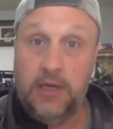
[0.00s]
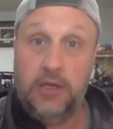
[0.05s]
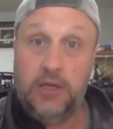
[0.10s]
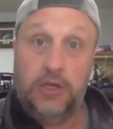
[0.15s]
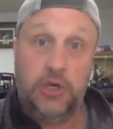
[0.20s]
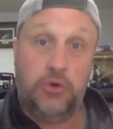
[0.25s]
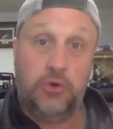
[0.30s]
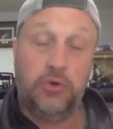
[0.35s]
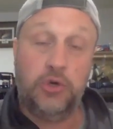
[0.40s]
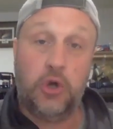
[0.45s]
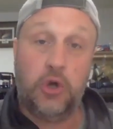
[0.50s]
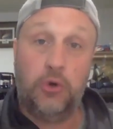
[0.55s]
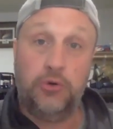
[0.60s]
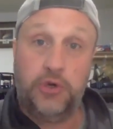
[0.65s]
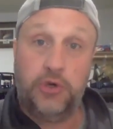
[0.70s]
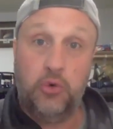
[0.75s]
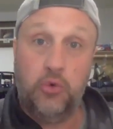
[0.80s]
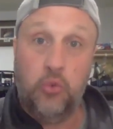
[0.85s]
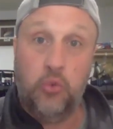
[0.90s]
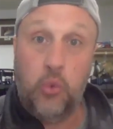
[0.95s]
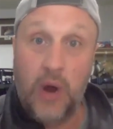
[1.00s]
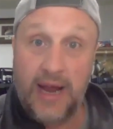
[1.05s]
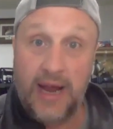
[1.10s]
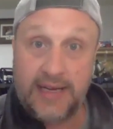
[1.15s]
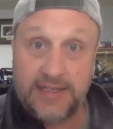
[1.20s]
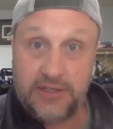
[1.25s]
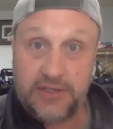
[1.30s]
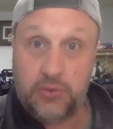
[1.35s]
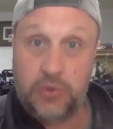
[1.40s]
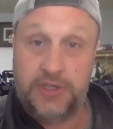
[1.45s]
You can go to
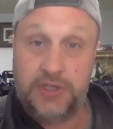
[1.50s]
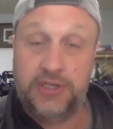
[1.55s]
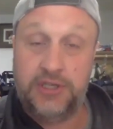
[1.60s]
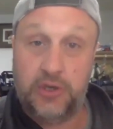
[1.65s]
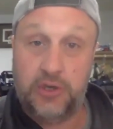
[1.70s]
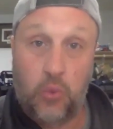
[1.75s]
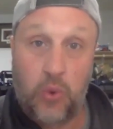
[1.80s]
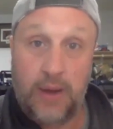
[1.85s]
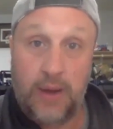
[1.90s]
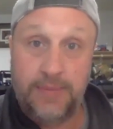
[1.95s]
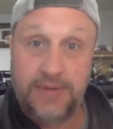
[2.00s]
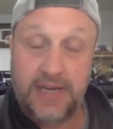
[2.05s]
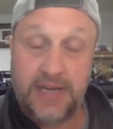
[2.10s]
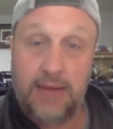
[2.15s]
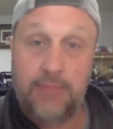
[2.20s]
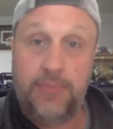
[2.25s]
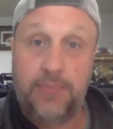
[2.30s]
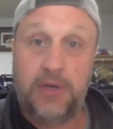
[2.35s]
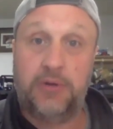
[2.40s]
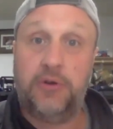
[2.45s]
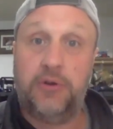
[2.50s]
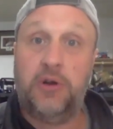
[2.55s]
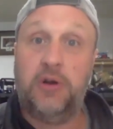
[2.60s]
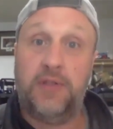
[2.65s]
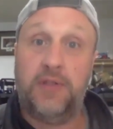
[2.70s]
Wix, which is a website builder.